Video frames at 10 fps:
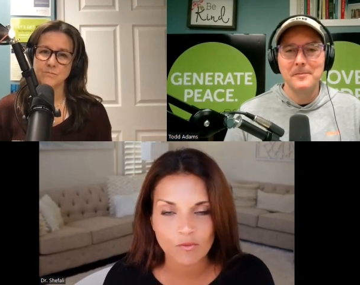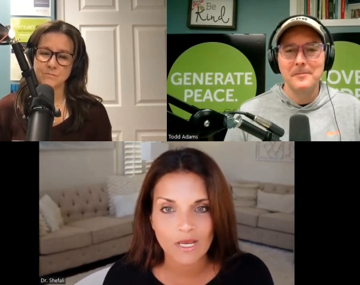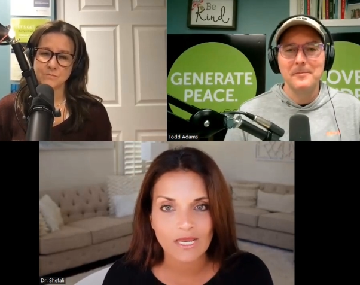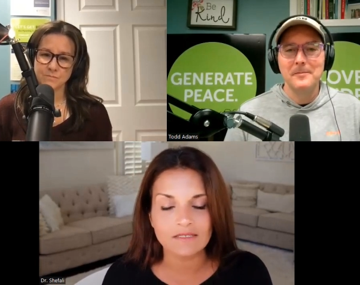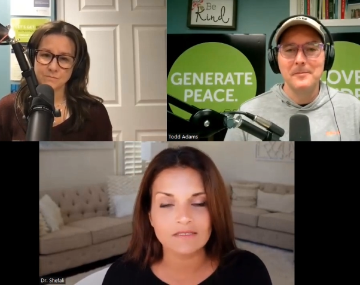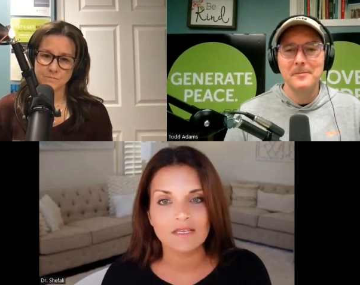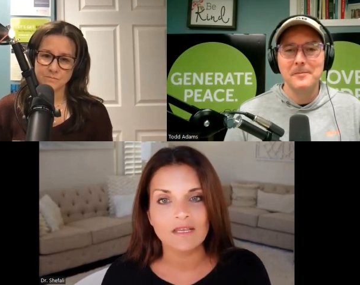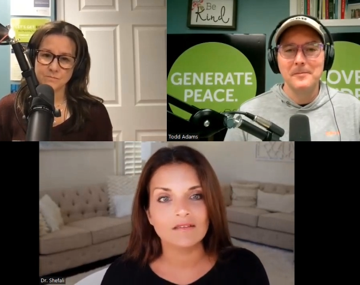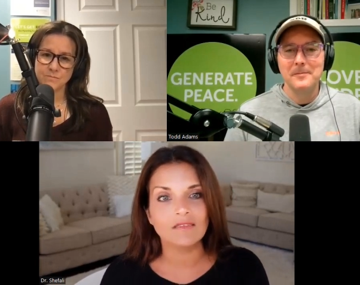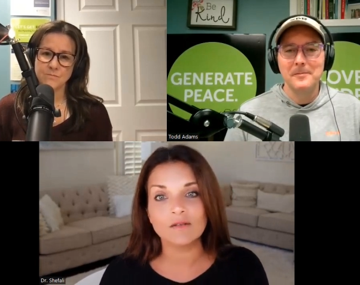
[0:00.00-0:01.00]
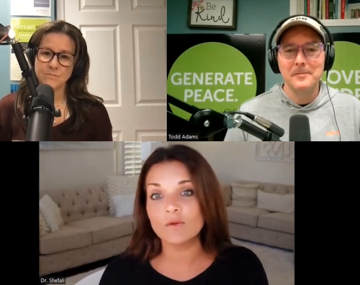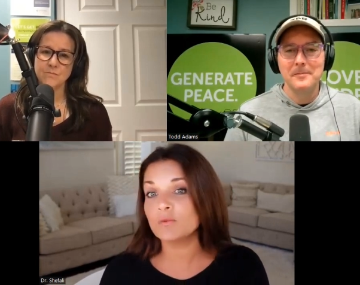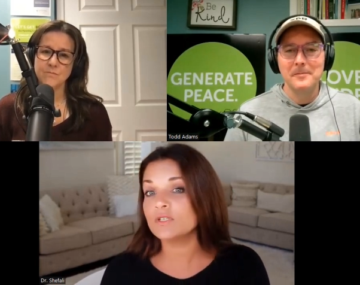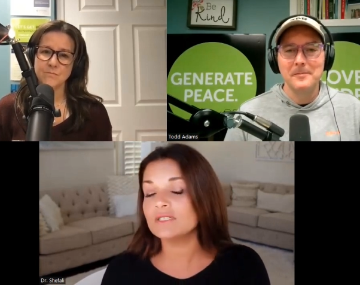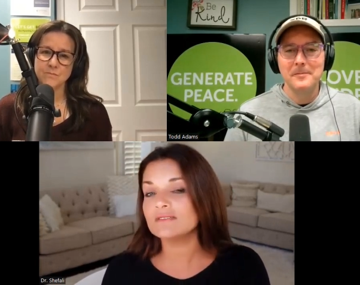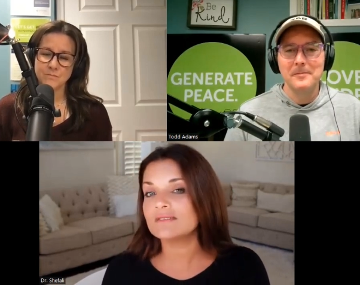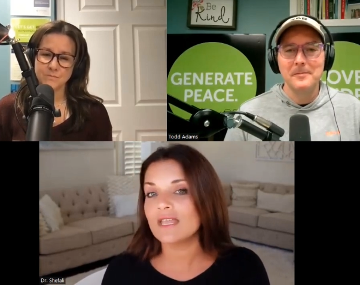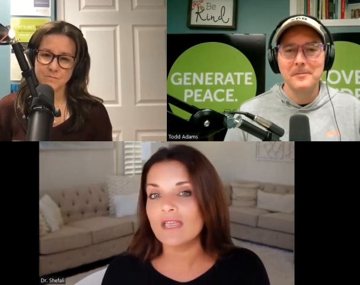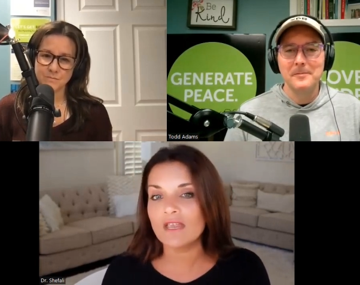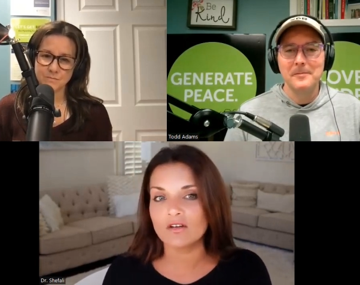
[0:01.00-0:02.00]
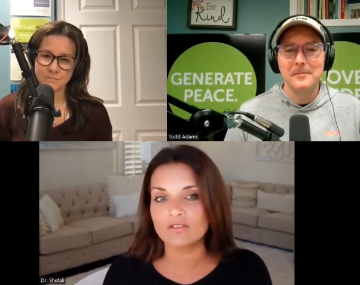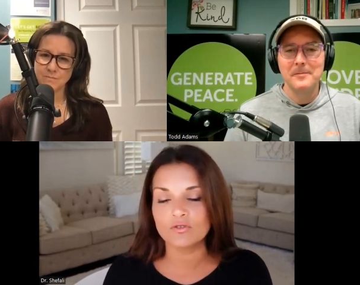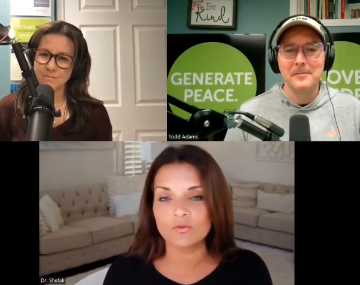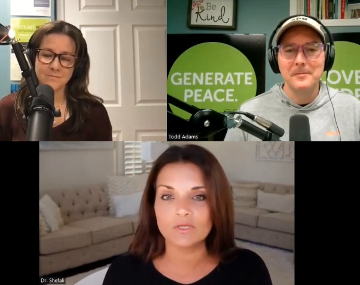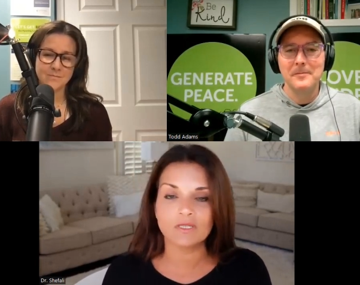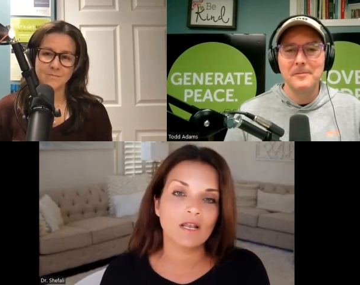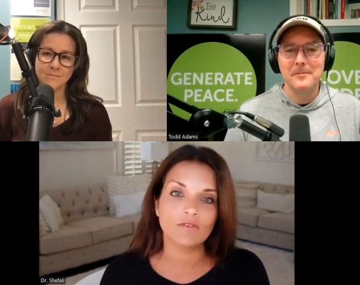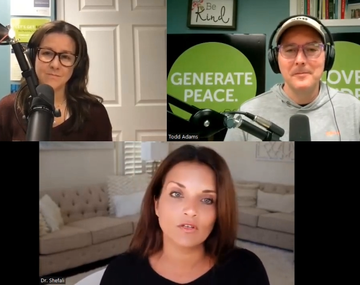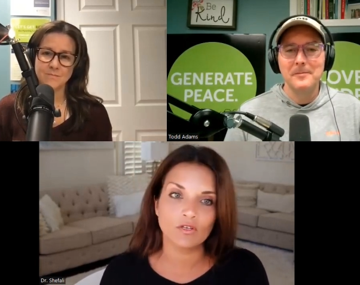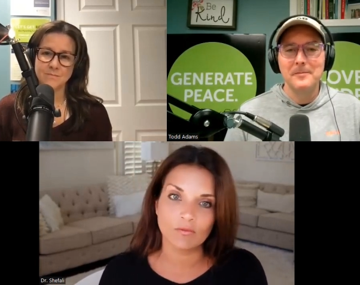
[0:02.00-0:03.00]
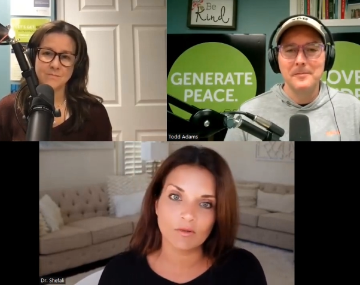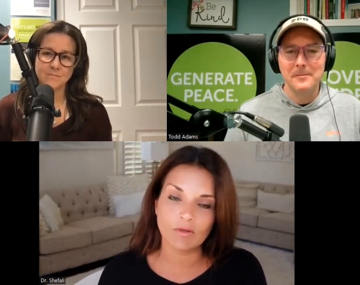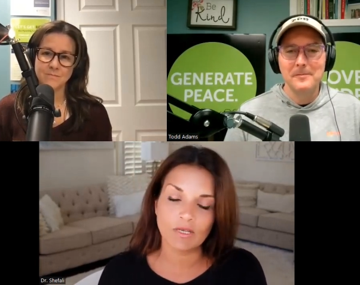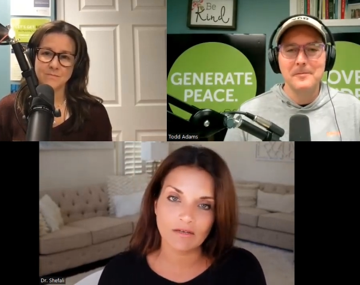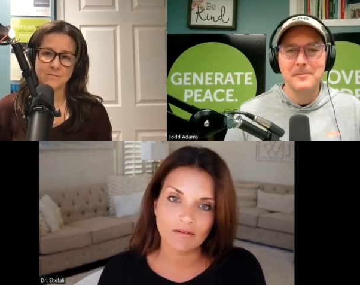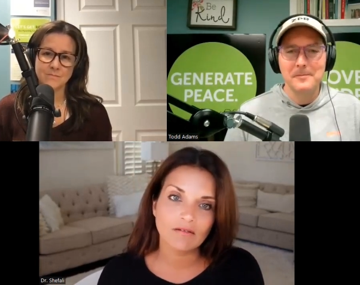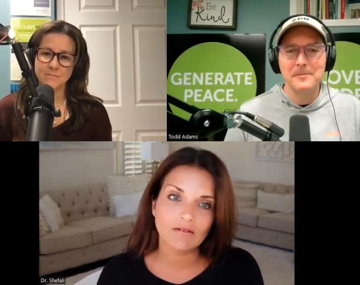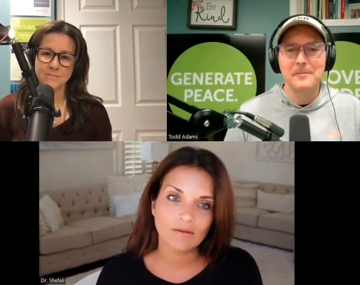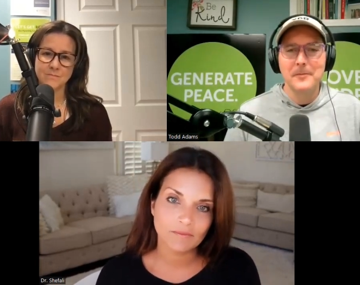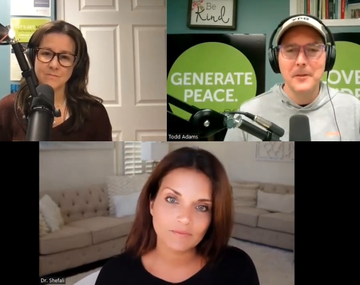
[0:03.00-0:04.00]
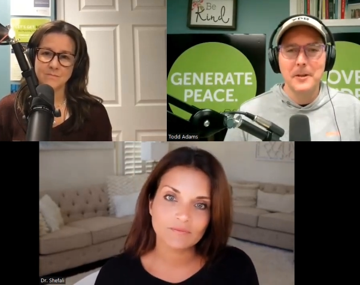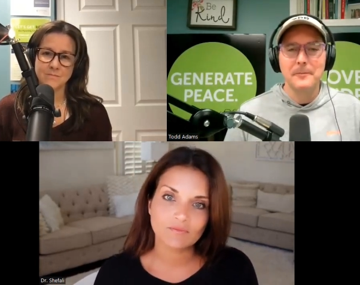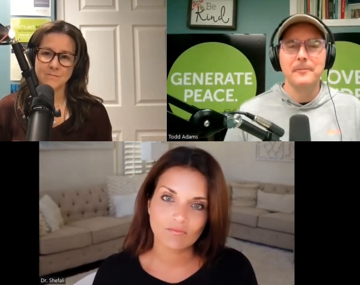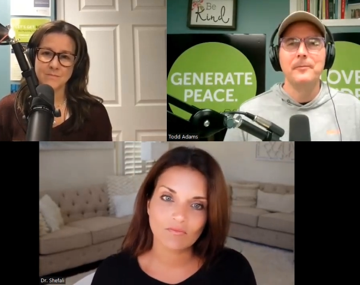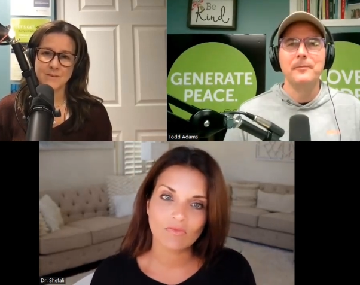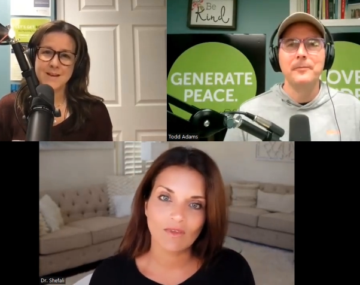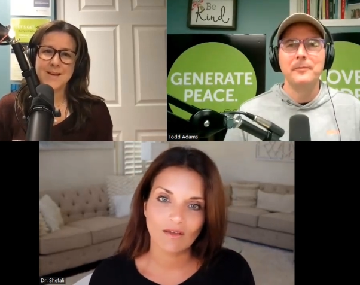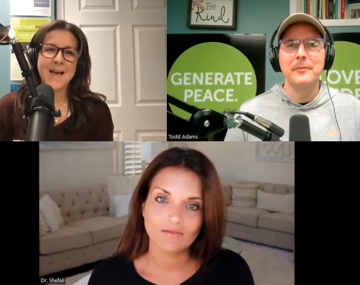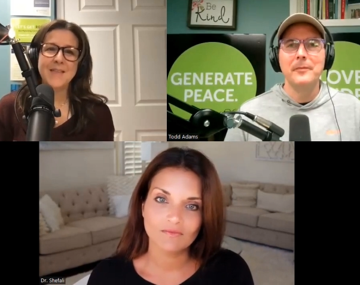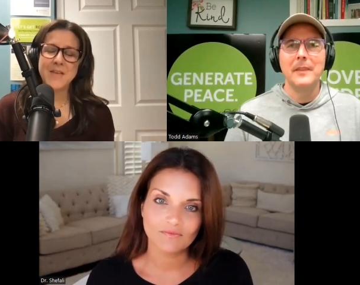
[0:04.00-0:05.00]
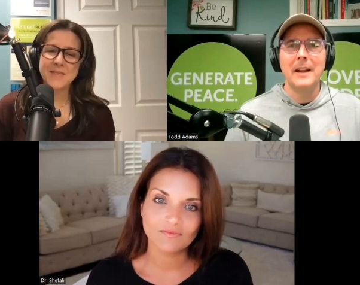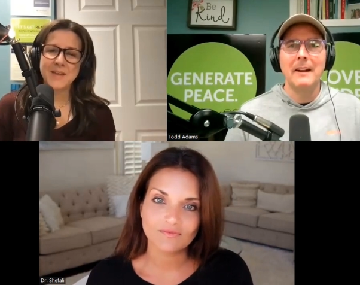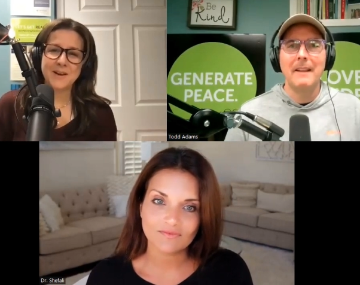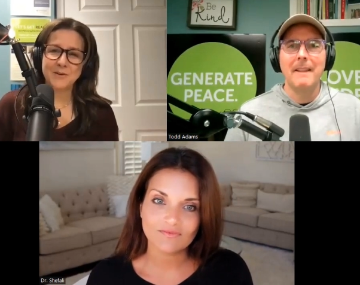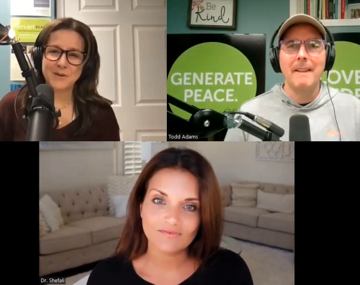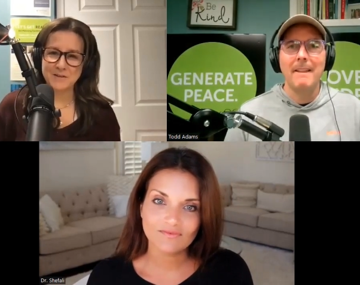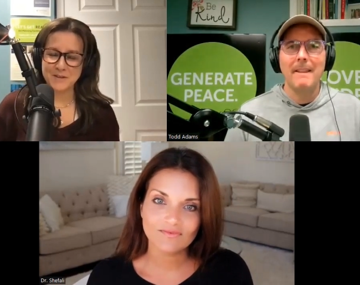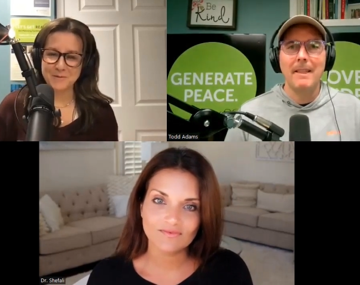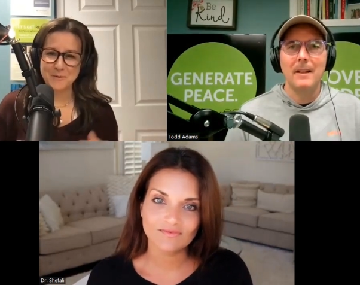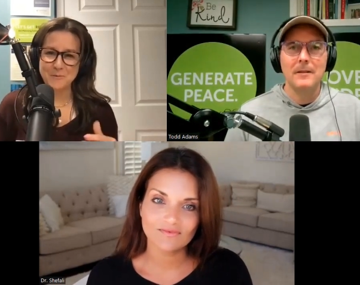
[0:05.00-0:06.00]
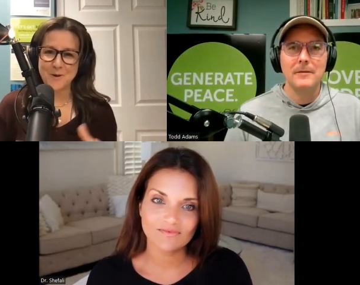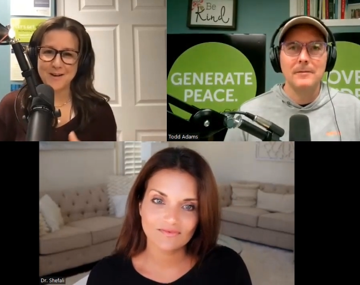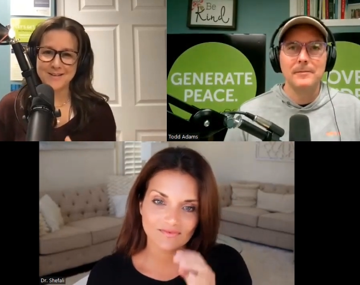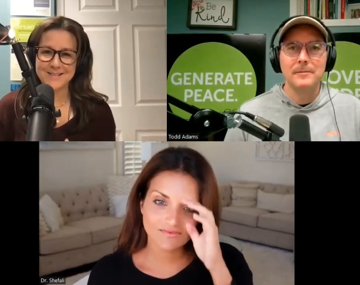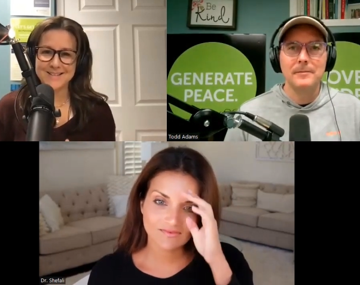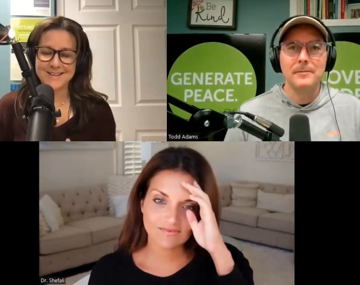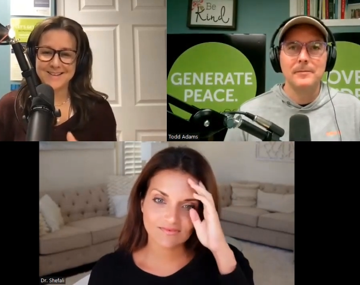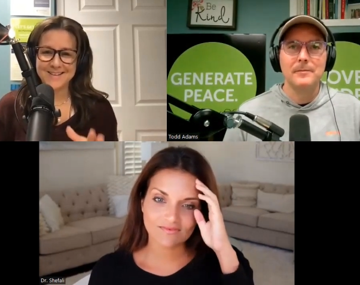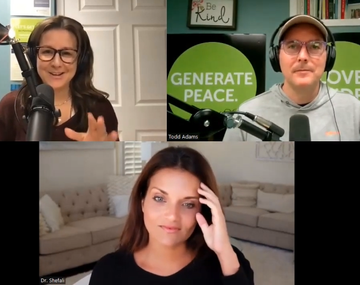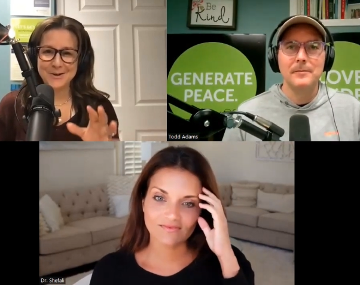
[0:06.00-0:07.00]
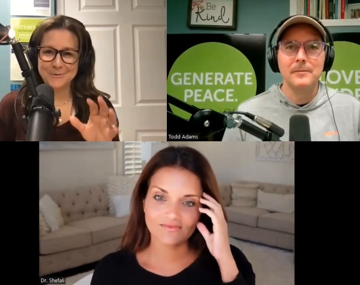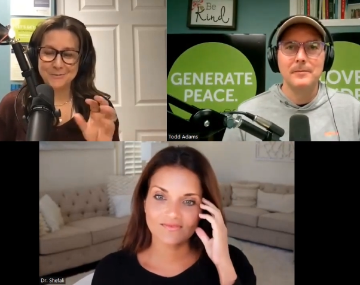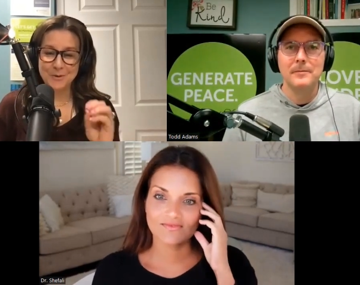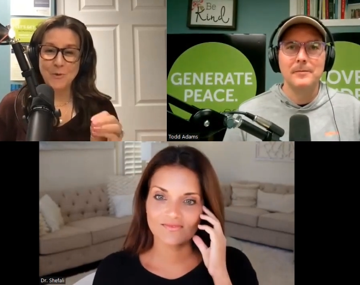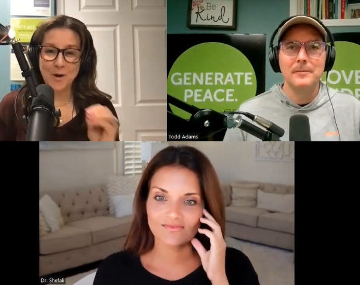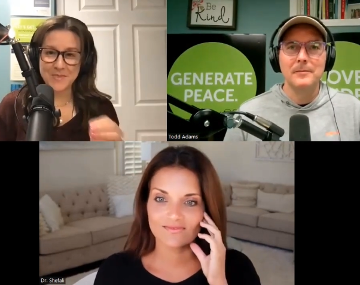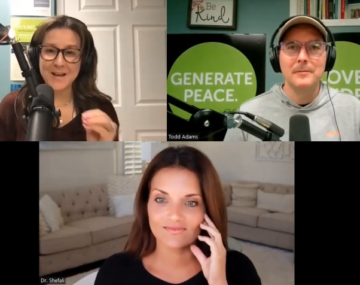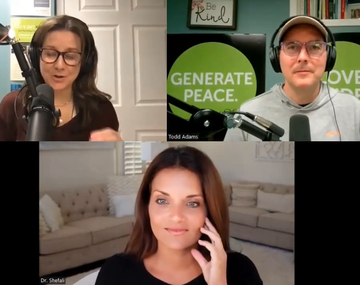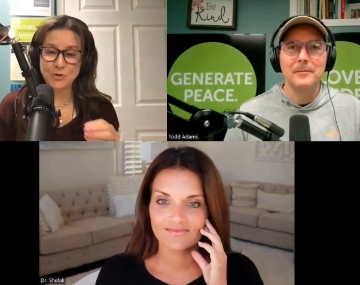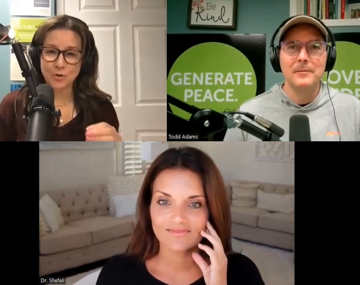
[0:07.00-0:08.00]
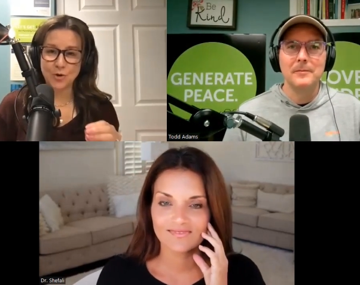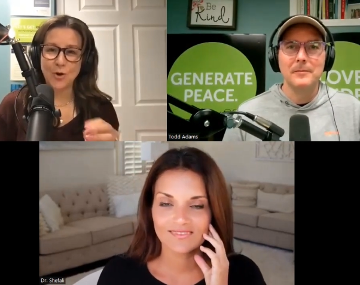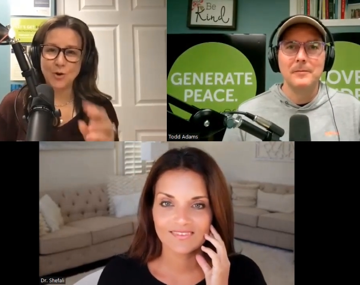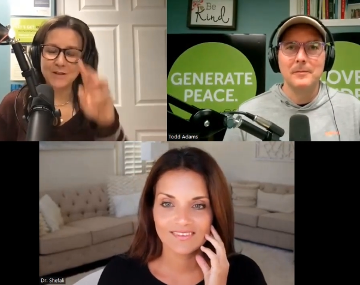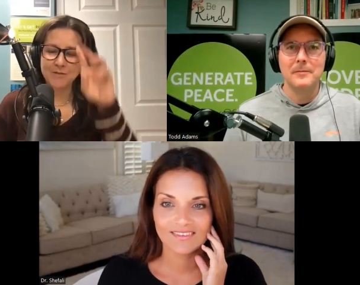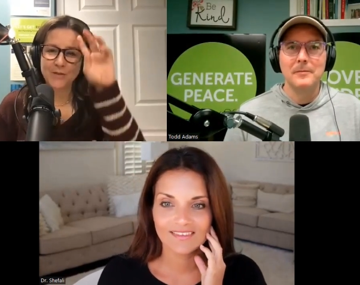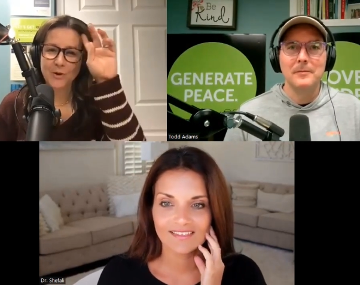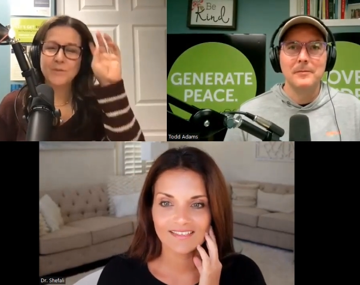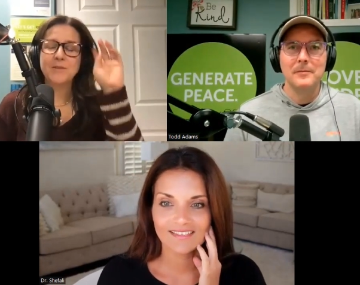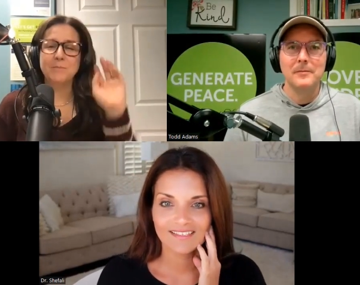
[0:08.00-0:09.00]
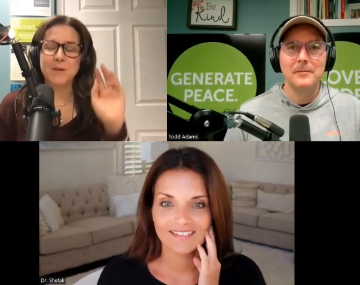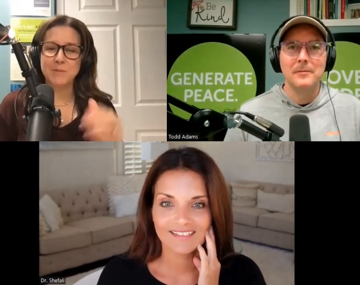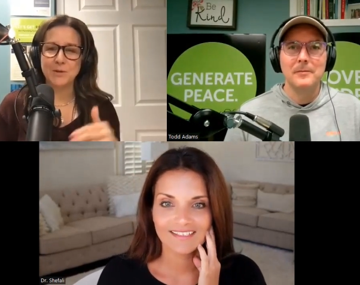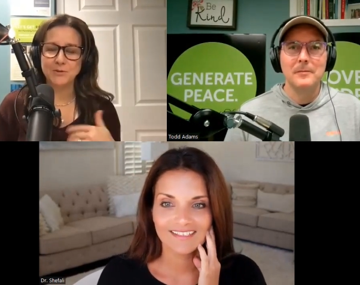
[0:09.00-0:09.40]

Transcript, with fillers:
Speaker 1: ways that we wouldn't dare do with another human being
Speaker 2: and then the irony of that we want you know we want that control even though people